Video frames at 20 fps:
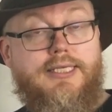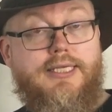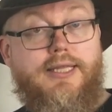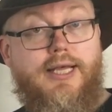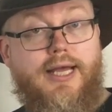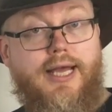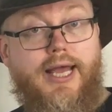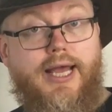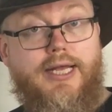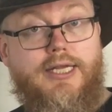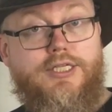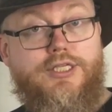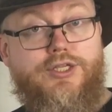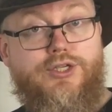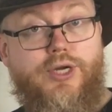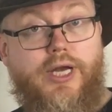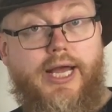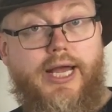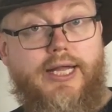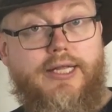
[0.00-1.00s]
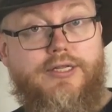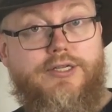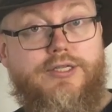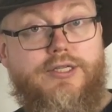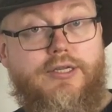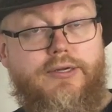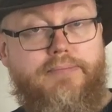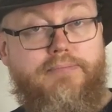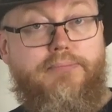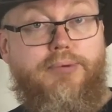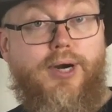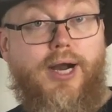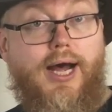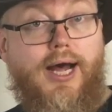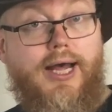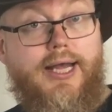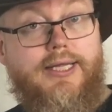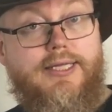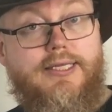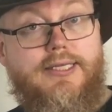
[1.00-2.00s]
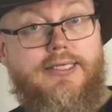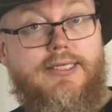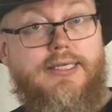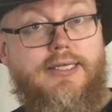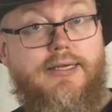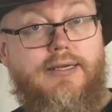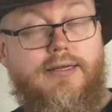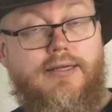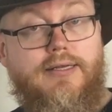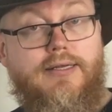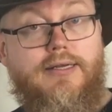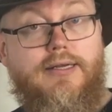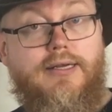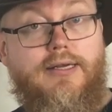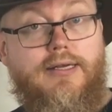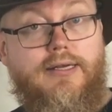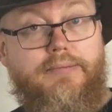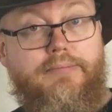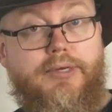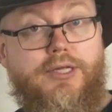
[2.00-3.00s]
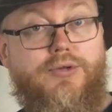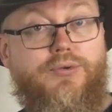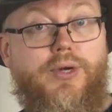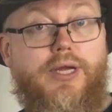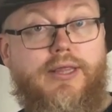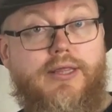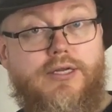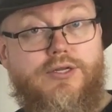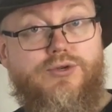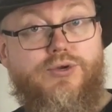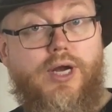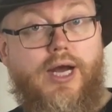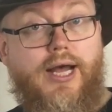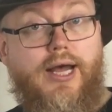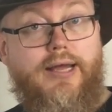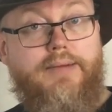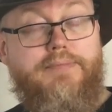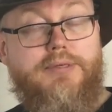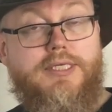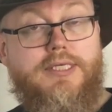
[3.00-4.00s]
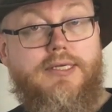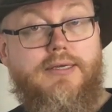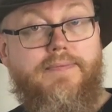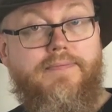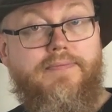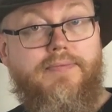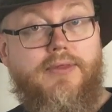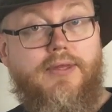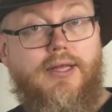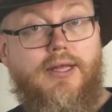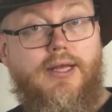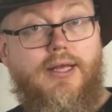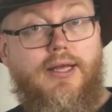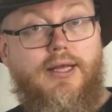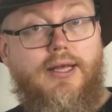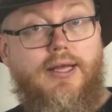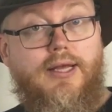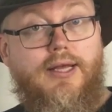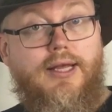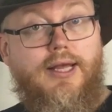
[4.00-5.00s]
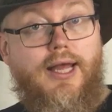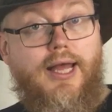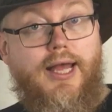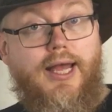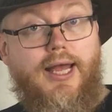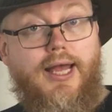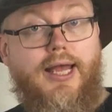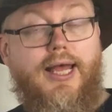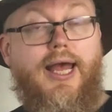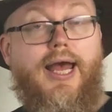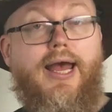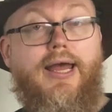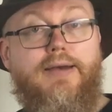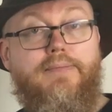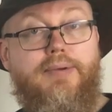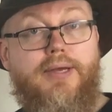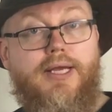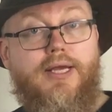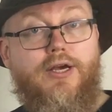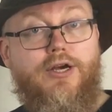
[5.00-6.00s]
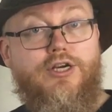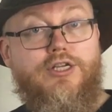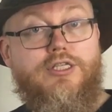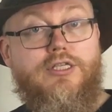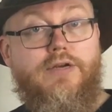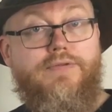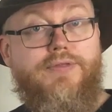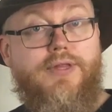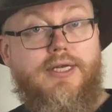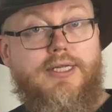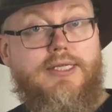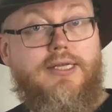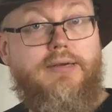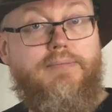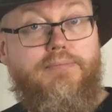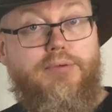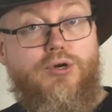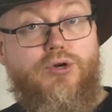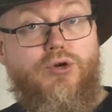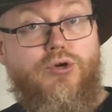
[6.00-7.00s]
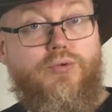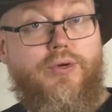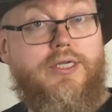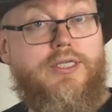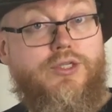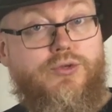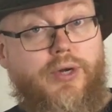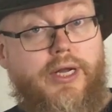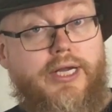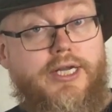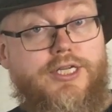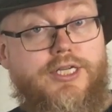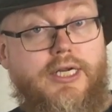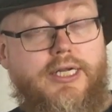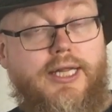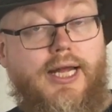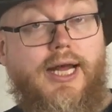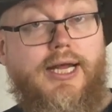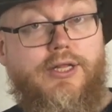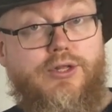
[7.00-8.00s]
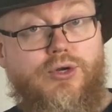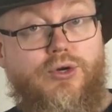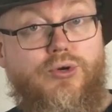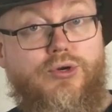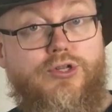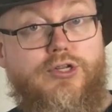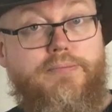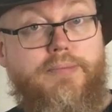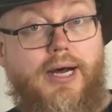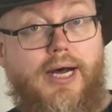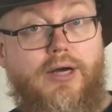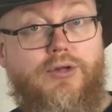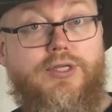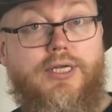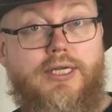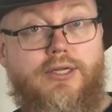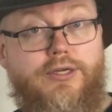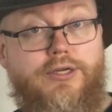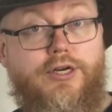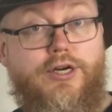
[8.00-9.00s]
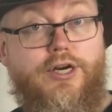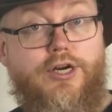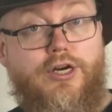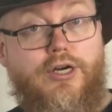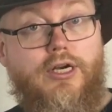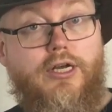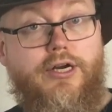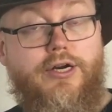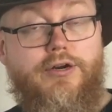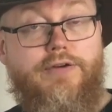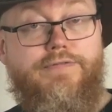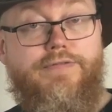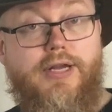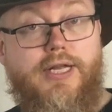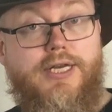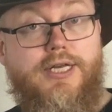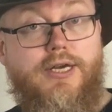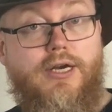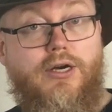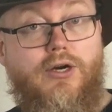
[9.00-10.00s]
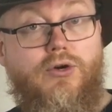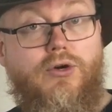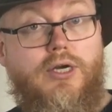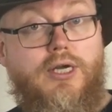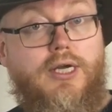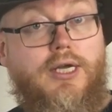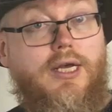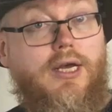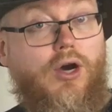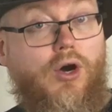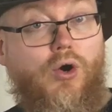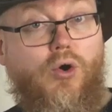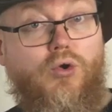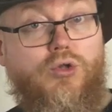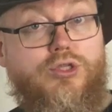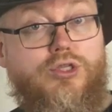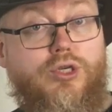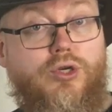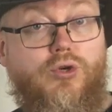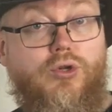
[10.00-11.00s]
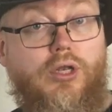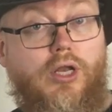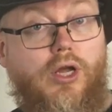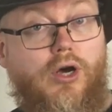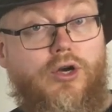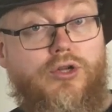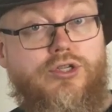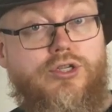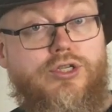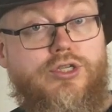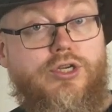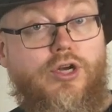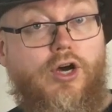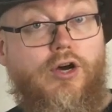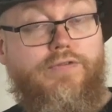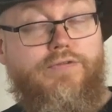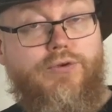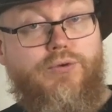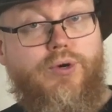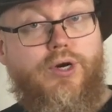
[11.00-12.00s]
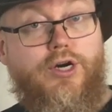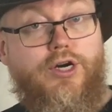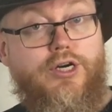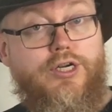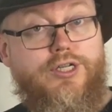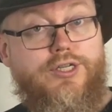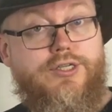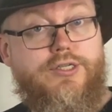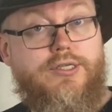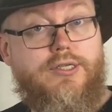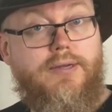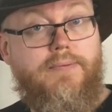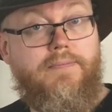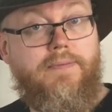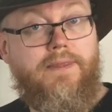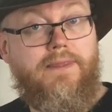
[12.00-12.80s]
they exchanged brides between the tribes. And because of the taboo restriction I talked about in an earlier video, also lots of words.